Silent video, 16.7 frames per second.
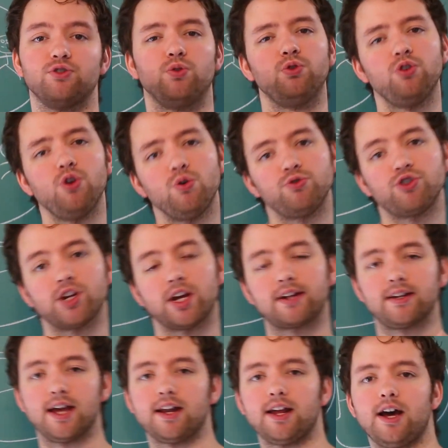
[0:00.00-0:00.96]
so go
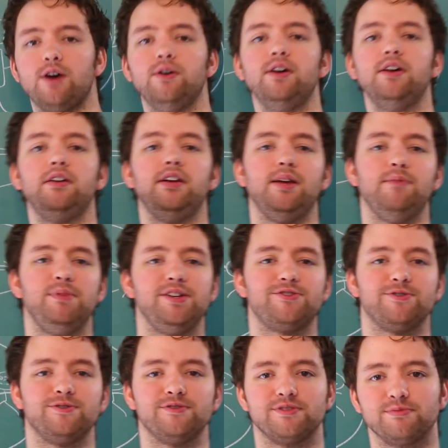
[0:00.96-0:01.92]
check that out and be
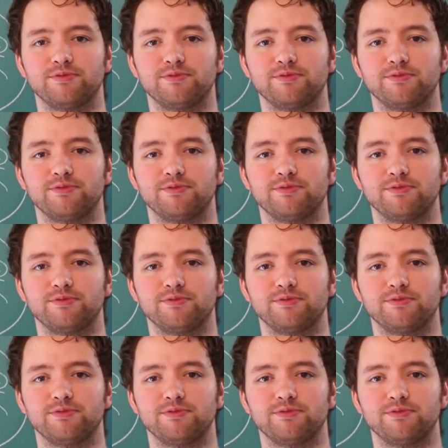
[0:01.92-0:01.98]
sure to